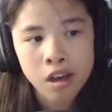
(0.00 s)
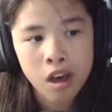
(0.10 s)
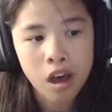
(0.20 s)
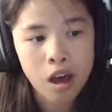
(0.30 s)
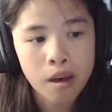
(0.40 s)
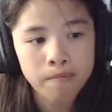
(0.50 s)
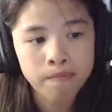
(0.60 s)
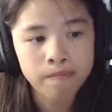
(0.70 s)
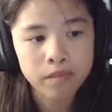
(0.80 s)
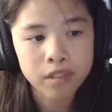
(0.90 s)

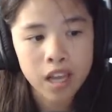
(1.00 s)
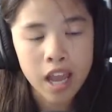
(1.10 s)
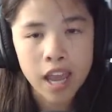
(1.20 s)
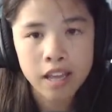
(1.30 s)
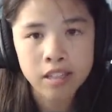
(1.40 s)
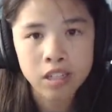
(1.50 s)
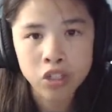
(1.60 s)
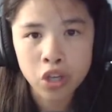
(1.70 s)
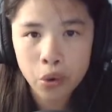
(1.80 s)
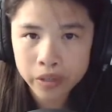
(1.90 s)
Um, and
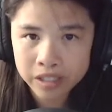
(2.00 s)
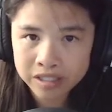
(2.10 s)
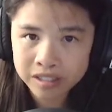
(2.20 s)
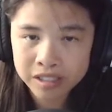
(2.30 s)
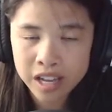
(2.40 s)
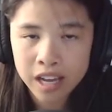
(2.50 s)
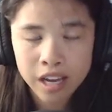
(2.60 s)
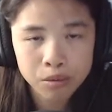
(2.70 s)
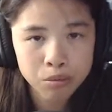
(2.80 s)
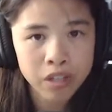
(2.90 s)
going into that,
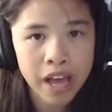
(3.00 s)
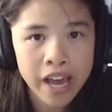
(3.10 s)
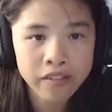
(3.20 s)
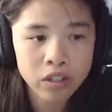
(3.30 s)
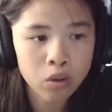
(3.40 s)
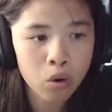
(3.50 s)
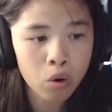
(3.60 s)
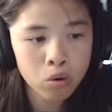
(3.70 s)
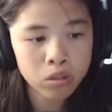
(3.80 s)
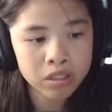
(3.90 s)
I will have a
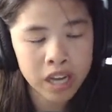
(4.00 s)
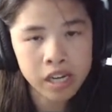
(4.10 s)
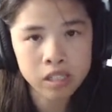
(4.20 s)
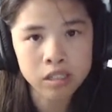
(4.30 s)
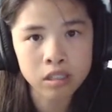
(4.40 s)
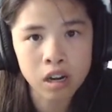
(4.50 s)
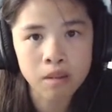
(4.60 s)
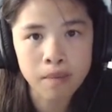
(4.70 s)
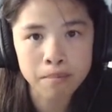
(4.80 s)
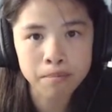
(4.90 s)
whole entire
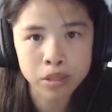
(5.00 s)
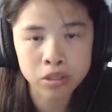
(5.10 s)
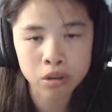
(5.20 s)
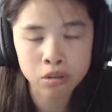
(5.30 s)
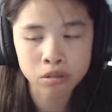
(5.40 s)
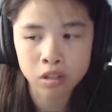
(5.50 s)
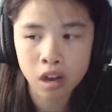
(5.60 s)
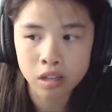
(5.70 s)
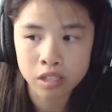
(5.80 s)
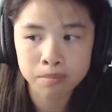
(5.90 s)
episode
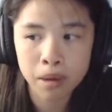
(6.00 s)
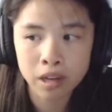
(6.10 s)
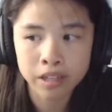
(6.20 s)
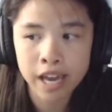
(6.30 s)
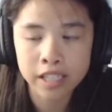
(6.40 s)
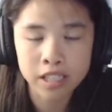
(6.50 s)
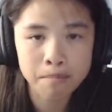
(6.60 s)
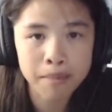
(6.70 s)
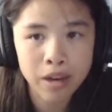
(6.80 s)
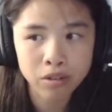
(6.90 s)
on this podcast
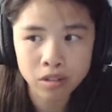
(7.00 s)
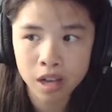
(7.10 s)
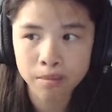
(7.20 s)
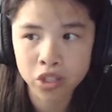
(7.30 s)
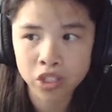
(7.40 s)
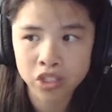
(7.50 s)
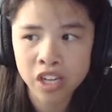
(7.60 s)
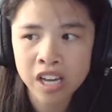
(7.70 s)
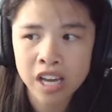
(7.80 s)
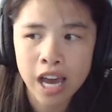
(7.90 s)
about climate change.
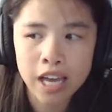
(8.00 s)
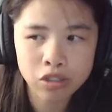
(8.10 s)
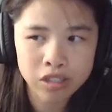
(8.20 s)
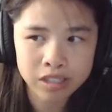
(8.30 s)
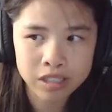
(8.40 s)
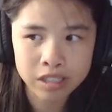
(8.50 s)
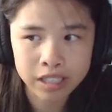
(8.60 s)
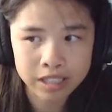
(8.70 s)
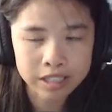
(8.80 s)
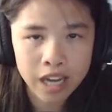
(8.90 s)
As you can see,
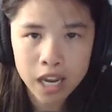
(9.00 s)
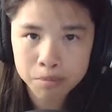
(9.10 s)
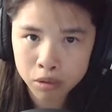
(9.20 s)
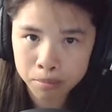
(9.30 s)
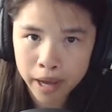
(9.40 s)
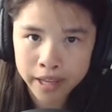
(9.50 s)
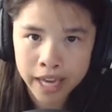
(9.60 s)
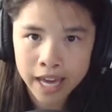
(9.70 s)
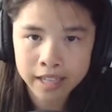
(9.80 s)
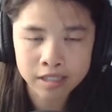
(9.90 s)
like the Tide Pool
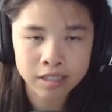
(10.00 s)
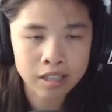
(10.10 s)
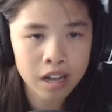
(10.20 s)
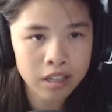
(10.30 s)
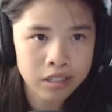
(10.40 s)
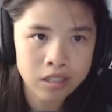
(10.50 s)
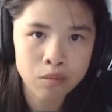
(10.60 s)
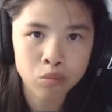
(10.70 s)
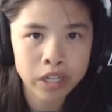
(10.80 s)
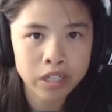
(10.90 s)
podcast, it's not like
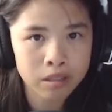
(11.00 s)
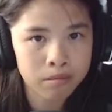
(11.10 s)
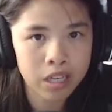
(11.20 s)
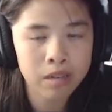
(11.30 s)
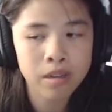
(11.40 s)
some random name.